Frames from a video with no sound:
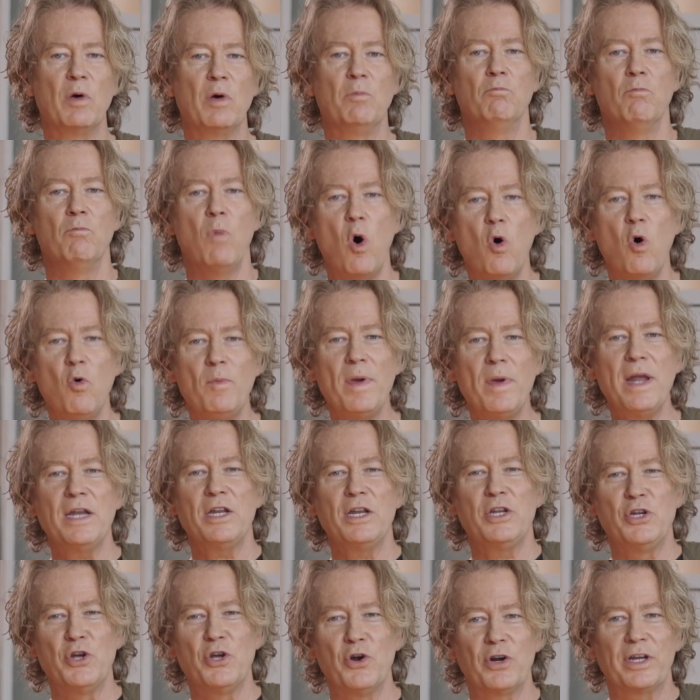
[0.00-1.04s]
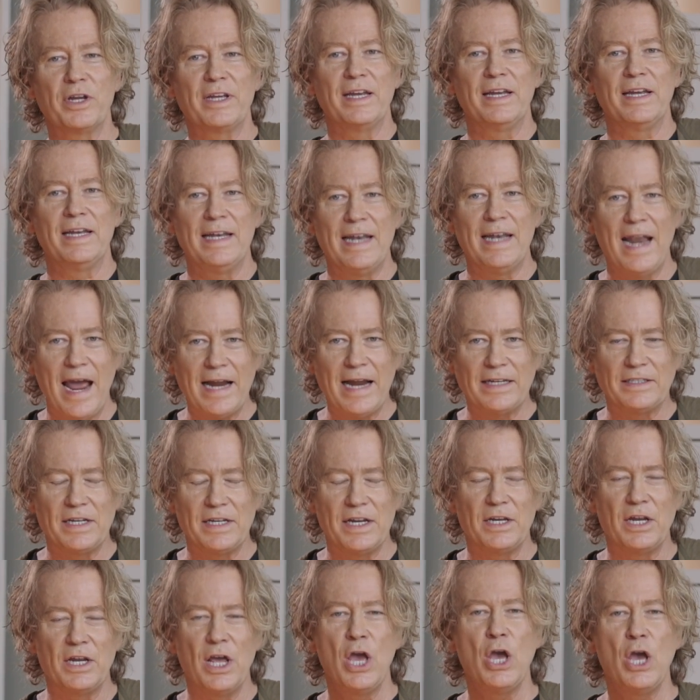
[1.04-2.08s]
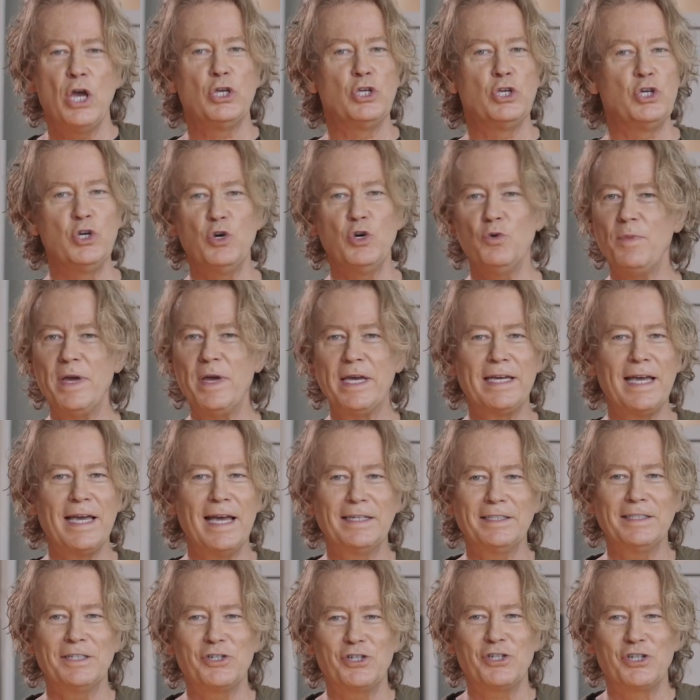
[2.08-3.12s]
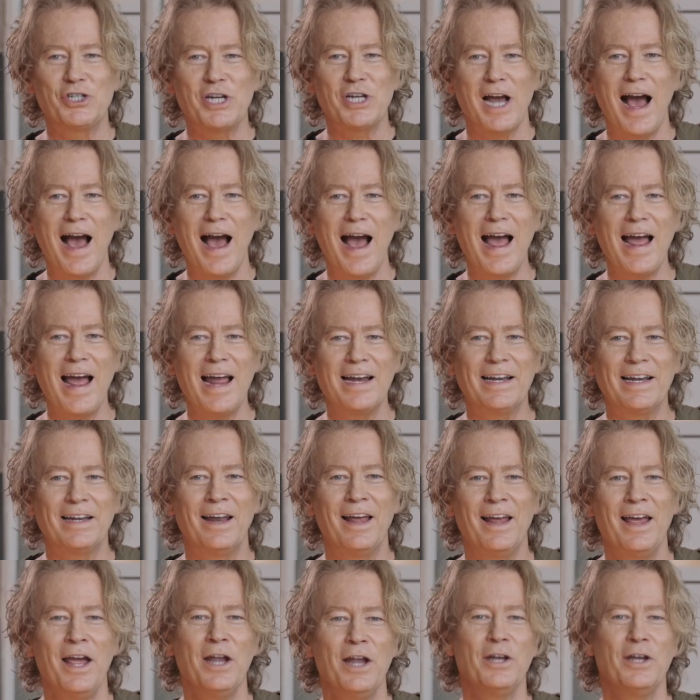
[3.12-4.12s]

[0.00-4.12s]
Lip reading: The moment you're connected, you begin to shine,